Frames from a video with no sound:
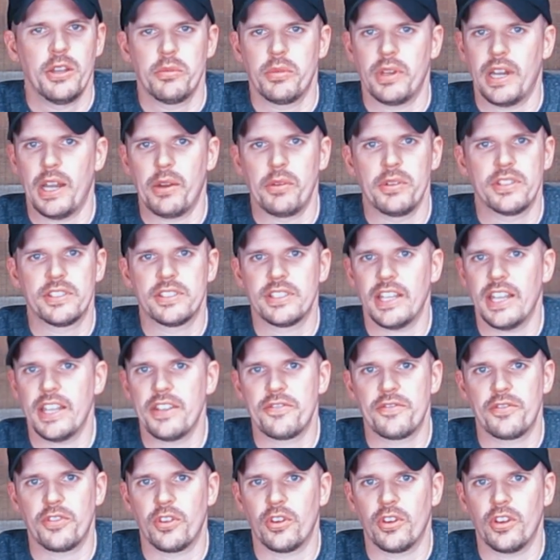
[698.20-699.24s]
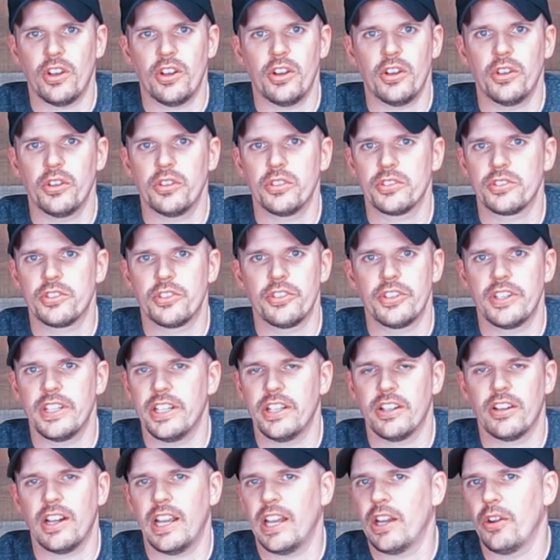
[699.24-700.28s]
but I would say for hogs or
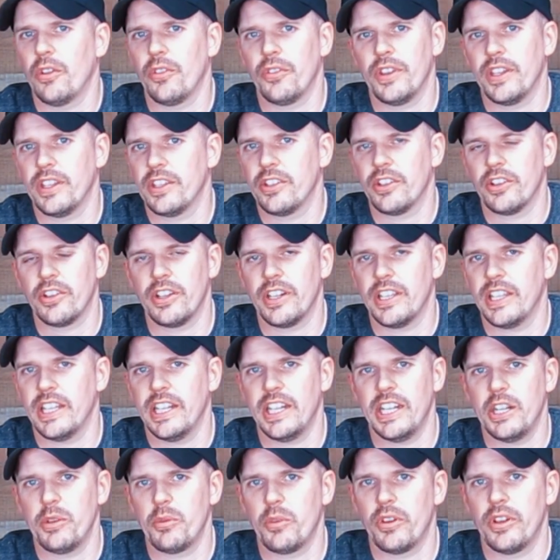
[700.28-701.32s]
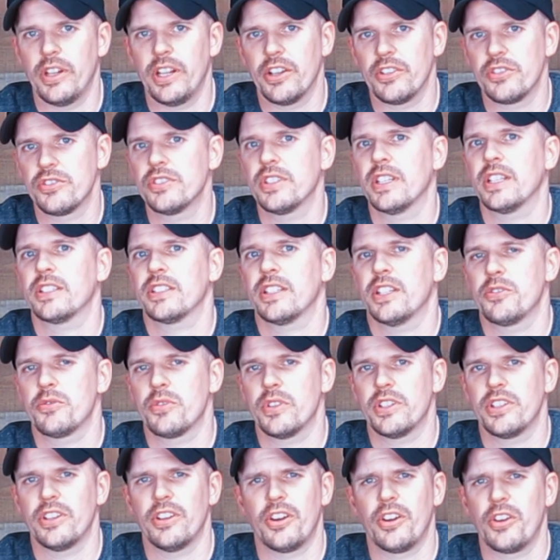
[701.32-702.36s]
deer, I don't think you're going to get anywhere near
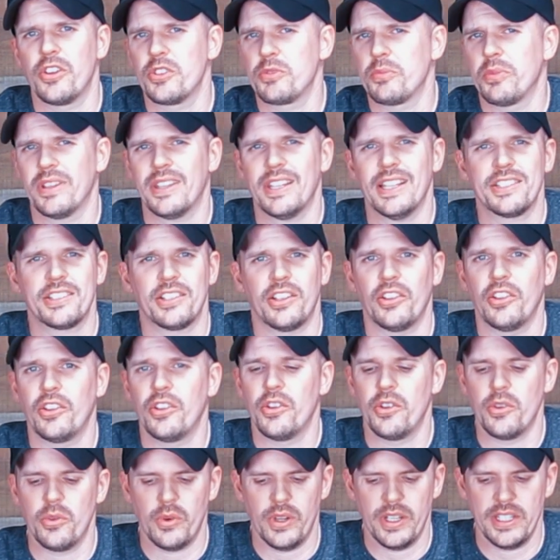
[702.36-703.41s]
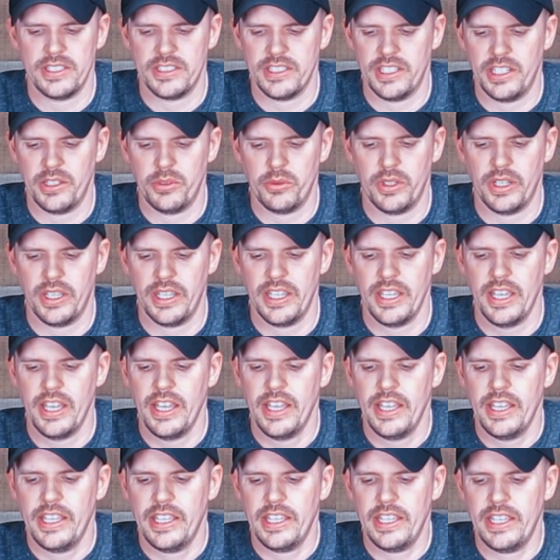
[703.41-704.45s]
600 yards, but that's a long ways anyway.
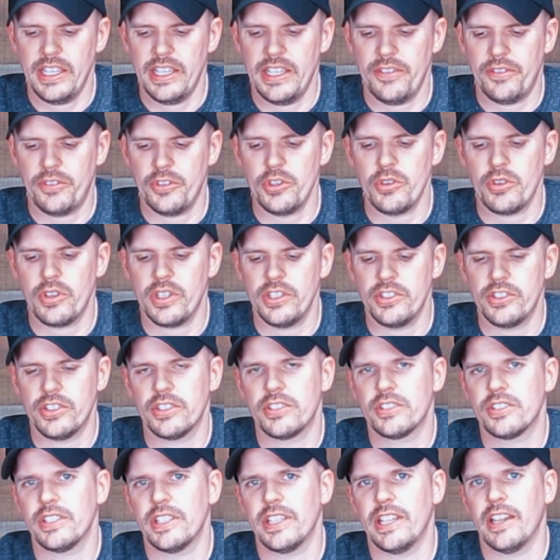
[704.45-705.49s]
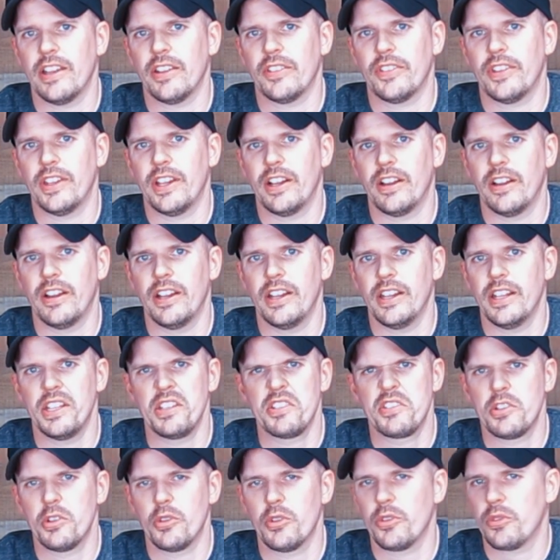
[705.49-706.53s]
If you can just see out there
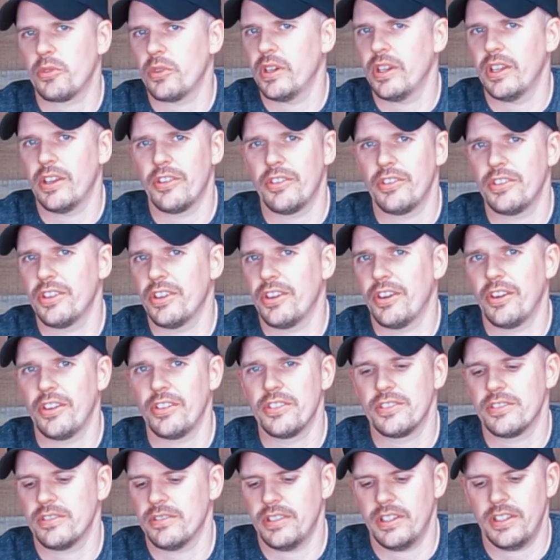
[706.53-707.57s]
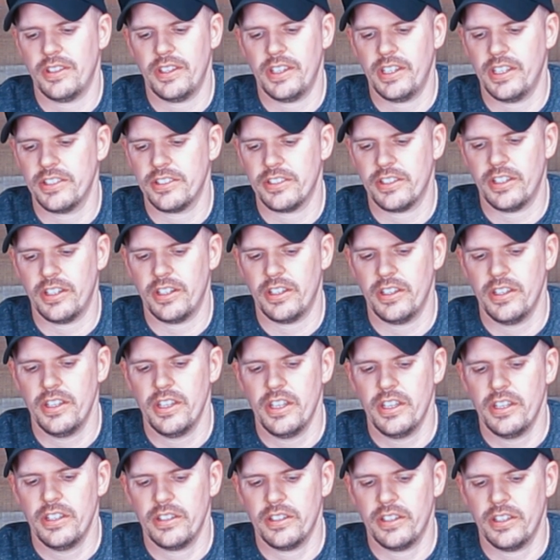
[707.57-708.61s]
at 200 or 300 yards, I think it's going
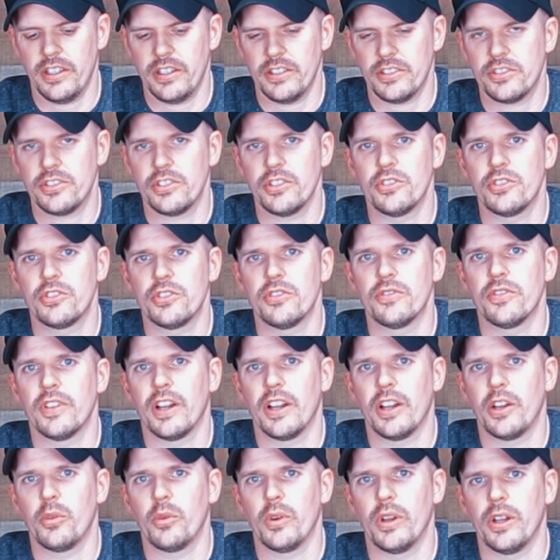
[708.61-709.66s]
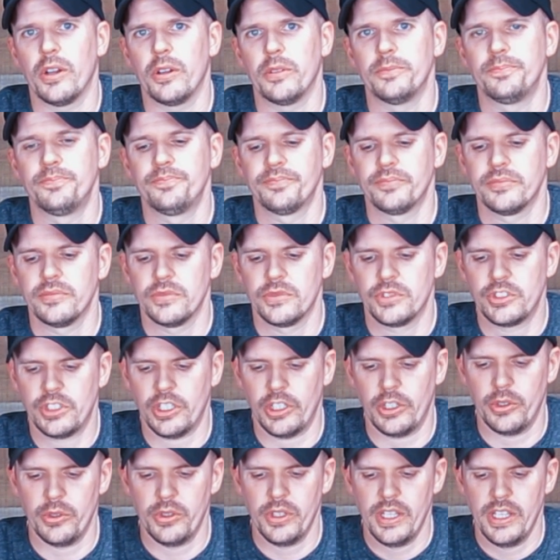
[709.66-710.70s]
to suit you very well.
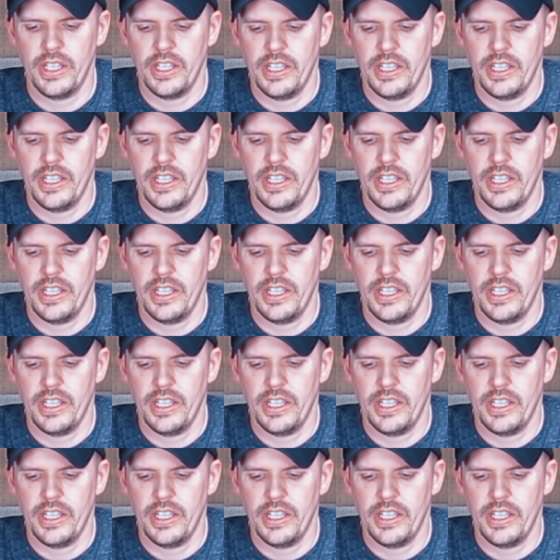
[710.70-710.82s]
So